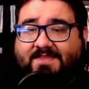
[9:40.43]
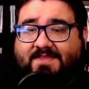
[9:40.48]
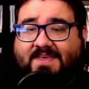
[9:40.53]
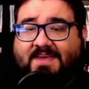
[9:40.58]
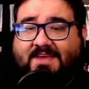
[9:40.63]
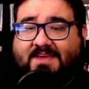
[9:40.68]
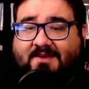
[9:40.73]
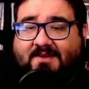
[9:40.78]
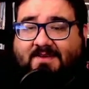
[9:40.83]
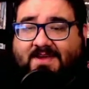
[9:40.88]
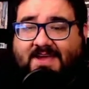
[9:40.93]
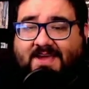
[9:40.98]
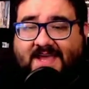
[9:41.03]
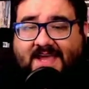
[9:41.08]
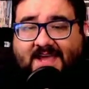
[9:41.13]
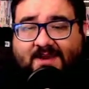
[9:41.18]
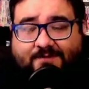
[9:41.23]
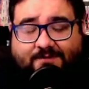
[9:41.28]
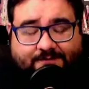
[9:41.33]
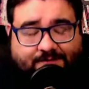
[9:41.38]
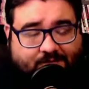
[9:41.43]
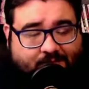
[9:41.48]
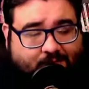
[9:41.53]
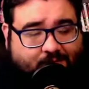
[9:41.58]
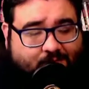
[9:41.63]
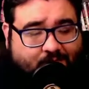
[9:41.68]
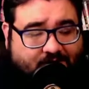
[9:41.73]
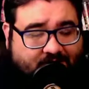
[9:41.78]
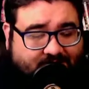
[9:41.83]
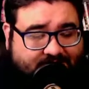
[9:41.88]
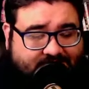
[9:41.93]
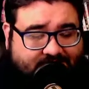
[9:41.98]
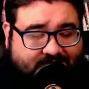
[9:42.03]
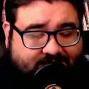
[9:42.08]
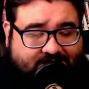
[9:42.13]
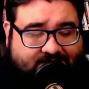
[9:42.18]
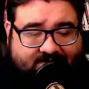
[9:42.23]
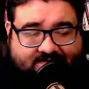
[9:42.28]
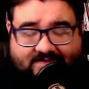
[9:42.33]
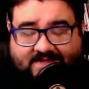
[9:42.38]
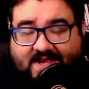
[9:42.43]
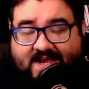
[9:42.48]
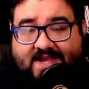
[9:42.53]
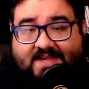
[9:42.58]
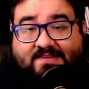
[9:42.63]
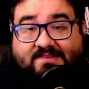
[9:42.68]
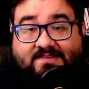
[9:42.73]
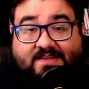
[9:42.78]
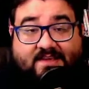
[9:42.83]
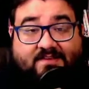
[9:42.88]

thank you again for watching this, guys.